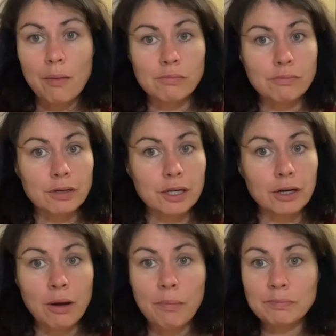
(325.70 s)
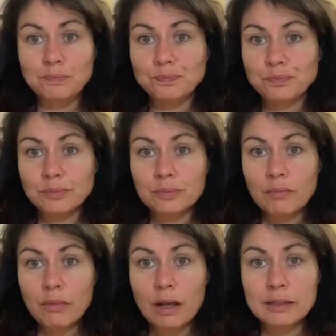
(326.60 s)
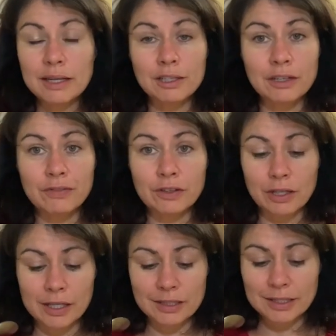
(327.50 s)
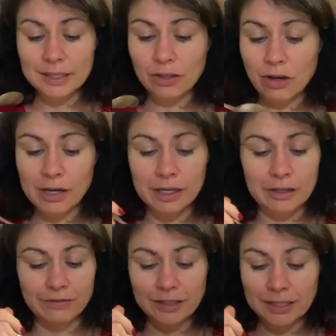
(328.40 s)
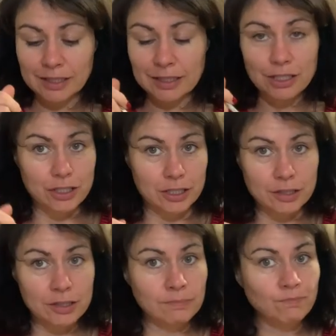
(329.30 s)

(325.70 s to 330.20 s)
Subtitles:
Pretty good. I'm telling you, if you let it sit long enough, it's delicious.